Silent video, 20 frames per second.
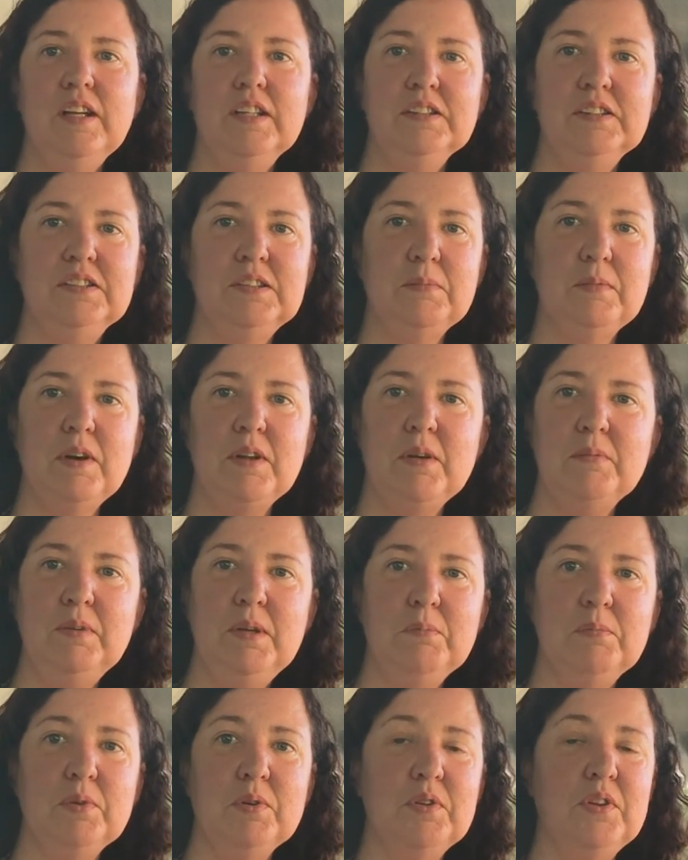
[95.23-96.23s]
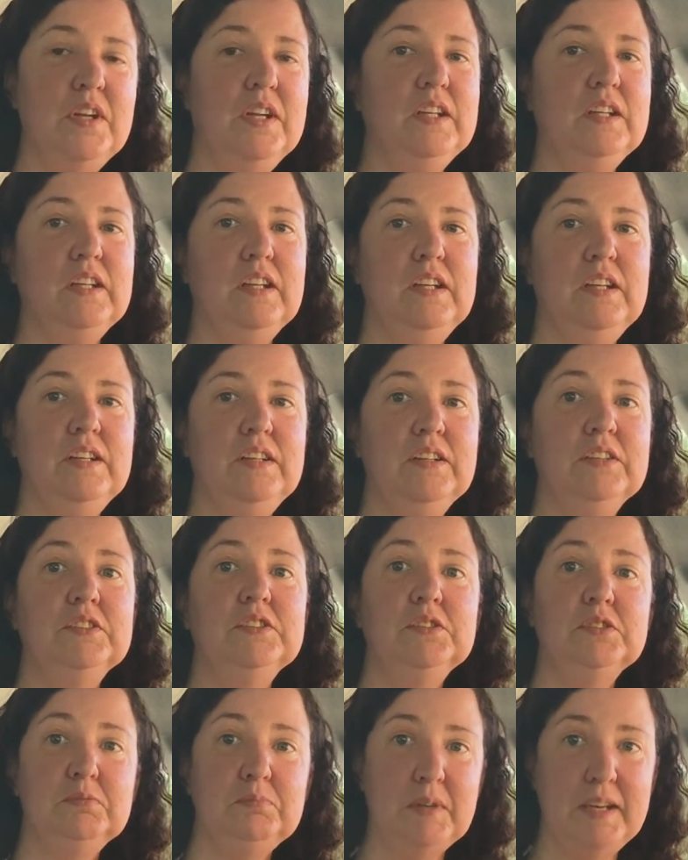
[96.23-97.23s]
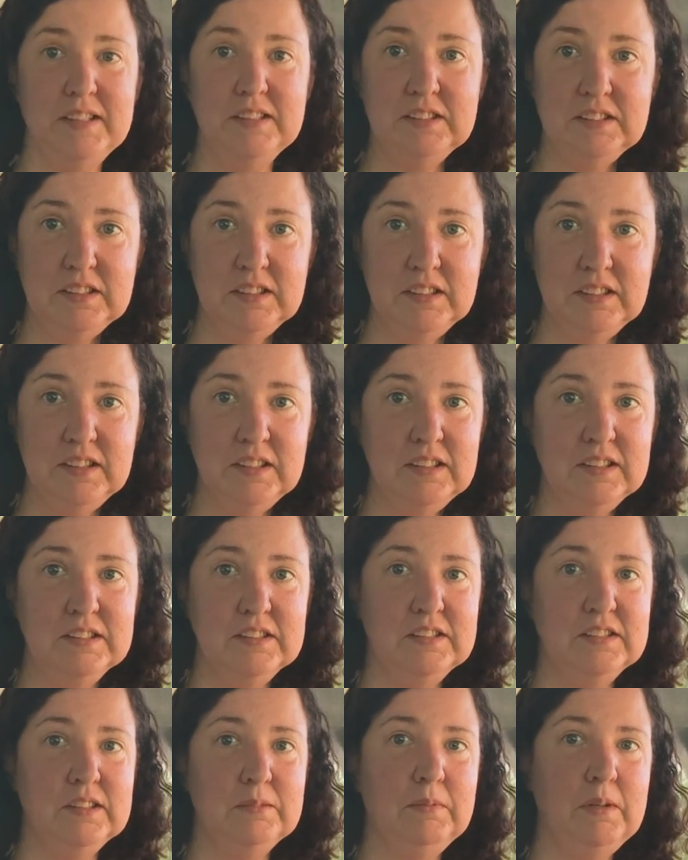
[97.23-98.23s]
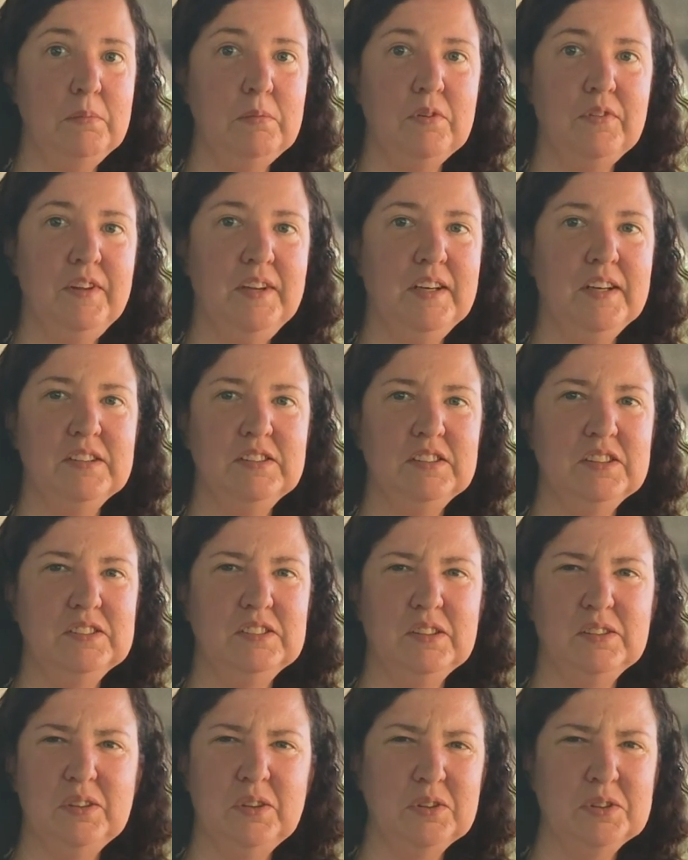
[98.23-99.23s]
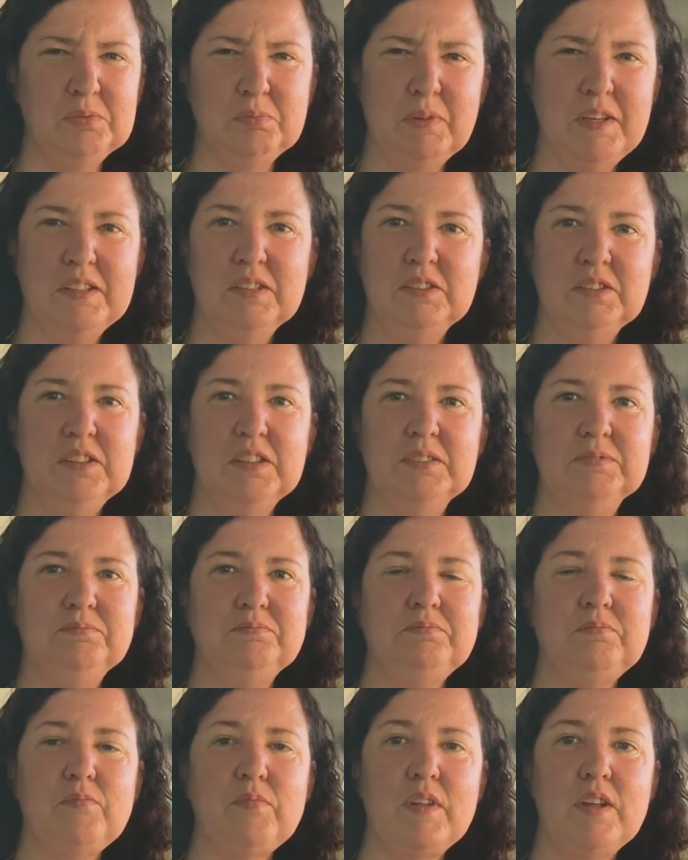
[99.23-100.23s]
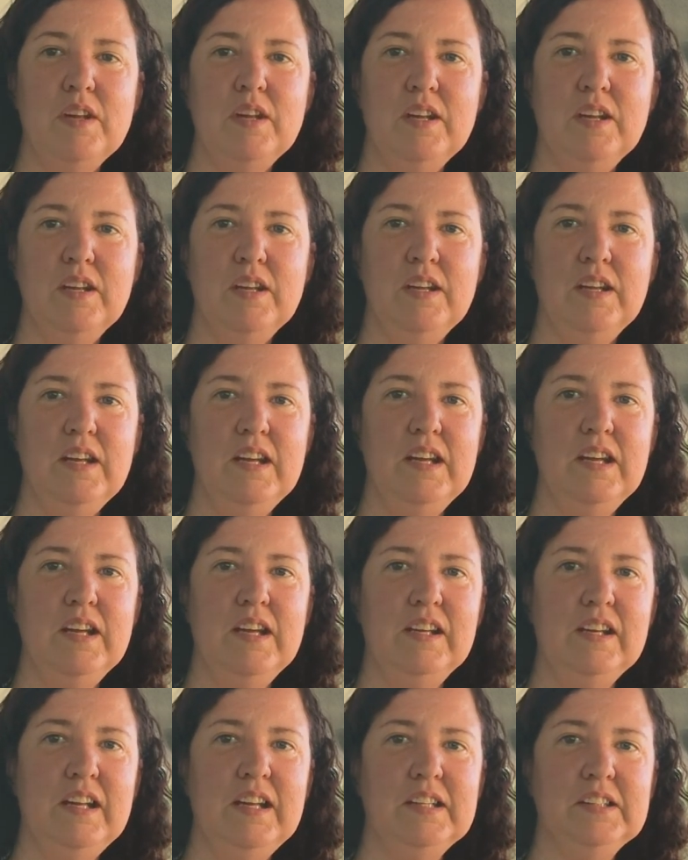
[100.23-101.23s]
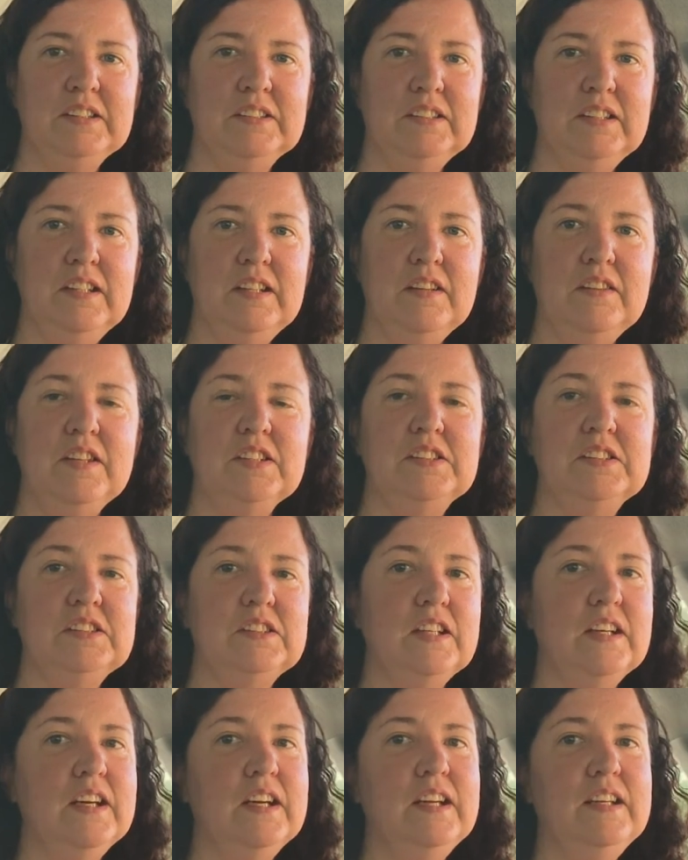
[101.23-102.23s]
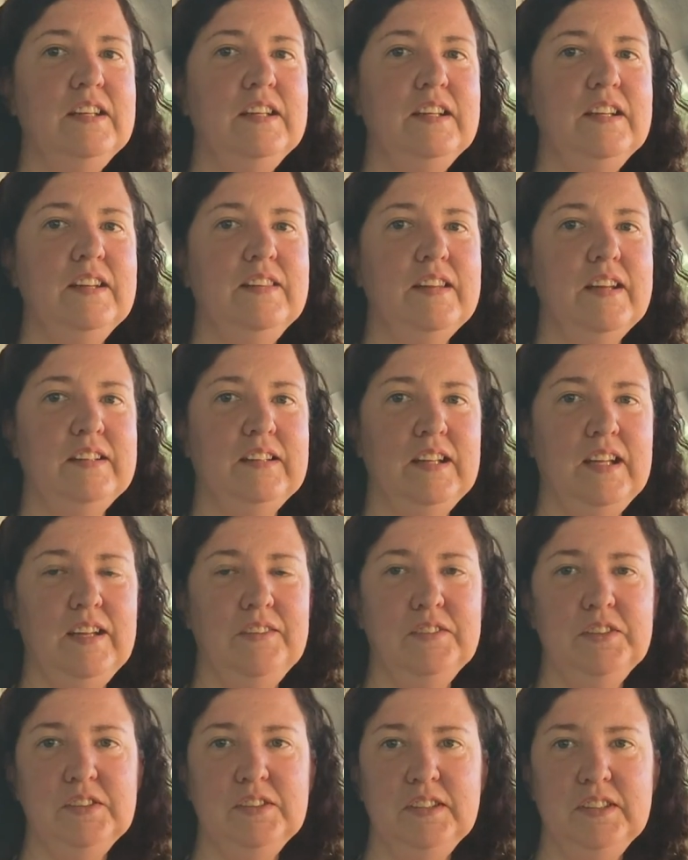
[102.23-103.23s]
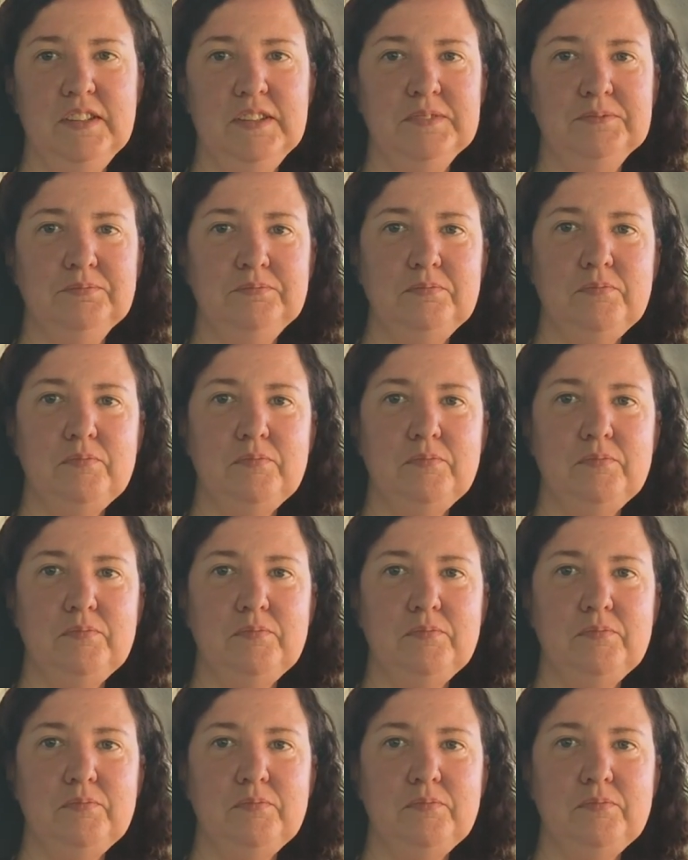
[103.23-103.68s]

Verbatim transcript: Some other people think it is spicy. And some people think it's just a little spicy. And actually, the sign in the KFC,